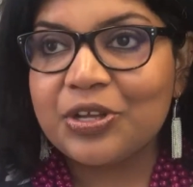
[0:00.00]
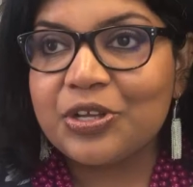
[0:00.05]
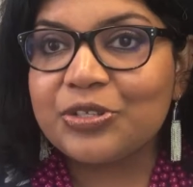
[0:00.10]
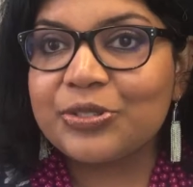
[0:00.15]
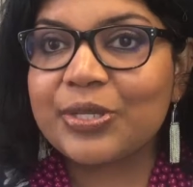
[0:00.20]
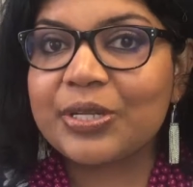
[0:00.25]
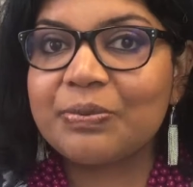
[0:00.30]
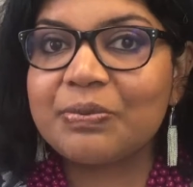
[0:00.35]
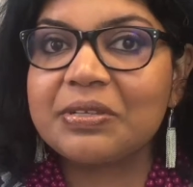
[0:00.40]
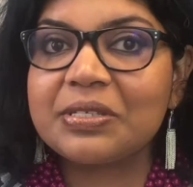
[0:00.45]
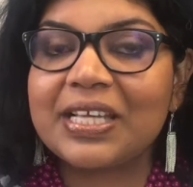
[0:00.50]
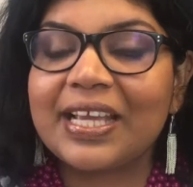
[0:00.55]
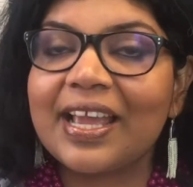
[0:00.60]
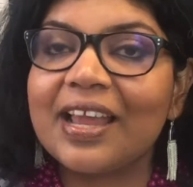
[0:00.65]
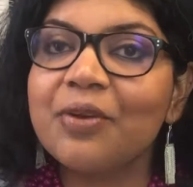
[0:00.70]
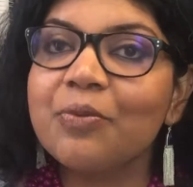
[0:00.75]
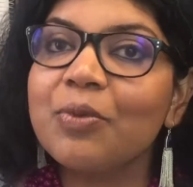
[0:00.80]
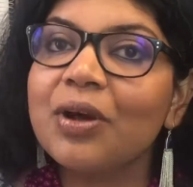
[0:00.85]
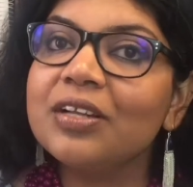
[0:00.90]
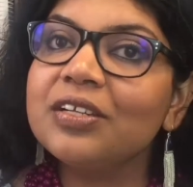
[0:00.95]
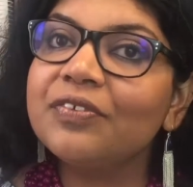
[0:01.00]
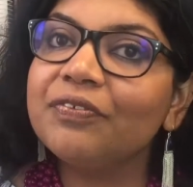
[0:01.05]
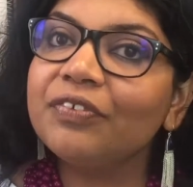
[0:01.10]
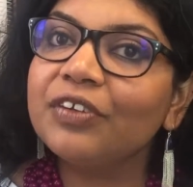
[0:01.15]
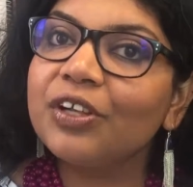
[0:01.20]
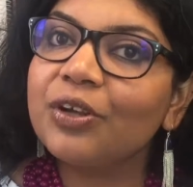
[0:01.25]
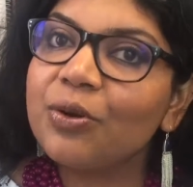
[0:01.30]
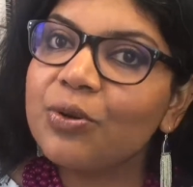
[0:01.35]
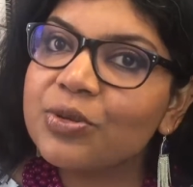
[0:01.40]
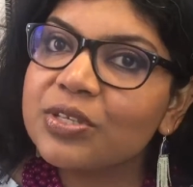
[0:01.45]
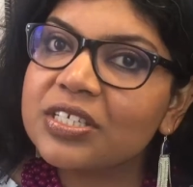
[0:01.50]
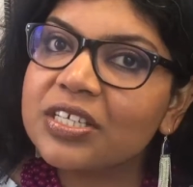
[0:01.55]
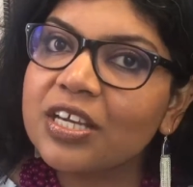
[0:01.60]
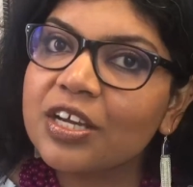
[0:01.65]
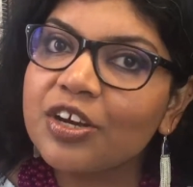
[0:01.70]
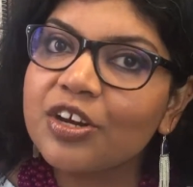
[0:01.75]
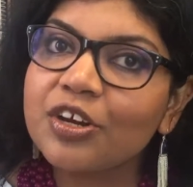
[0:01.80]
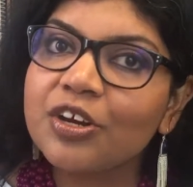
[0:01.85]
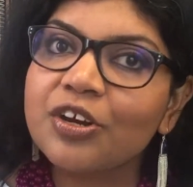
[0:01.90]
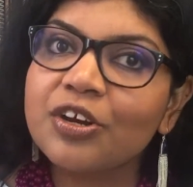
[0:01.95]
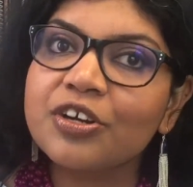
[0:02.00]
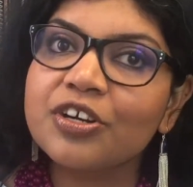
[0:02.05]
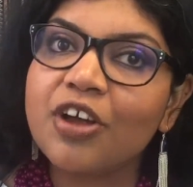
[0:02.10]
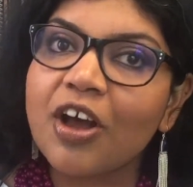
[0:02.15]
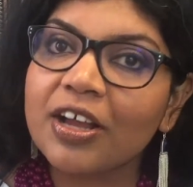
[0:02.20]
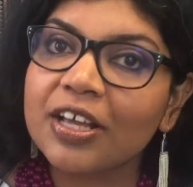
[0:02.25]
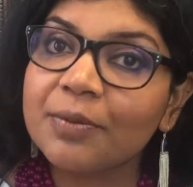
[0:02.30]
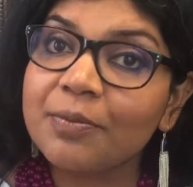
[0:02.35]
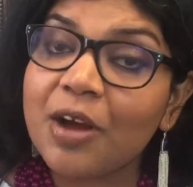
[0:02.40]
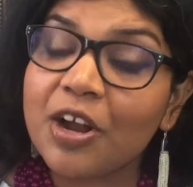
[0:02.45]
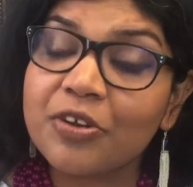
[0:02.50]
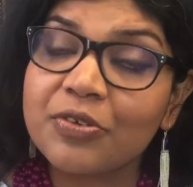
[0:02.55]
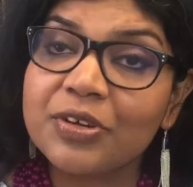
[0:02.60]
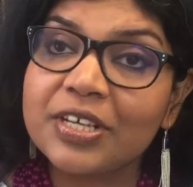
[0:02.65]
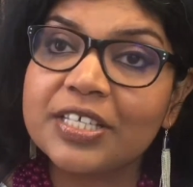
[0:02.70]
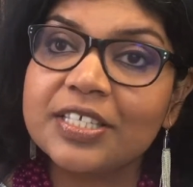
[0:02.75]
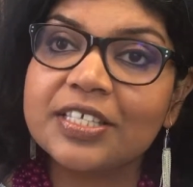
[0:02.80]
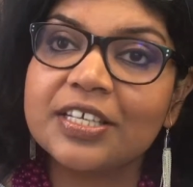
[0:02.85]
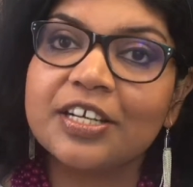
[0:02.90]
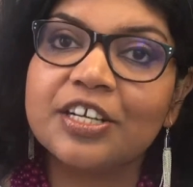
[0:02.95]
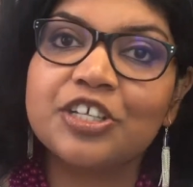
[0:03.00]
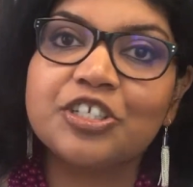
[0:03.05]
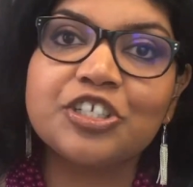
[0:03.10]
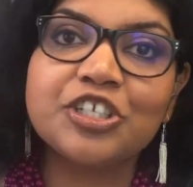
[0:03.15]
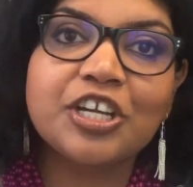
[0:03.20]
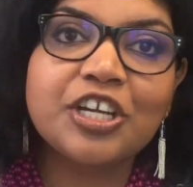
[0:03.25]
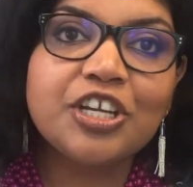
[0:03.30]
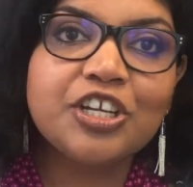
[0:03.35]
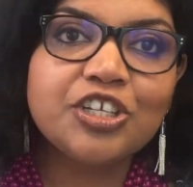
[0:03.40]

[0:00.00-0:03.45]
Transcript: so it was again wonderful hosting her, talking about research.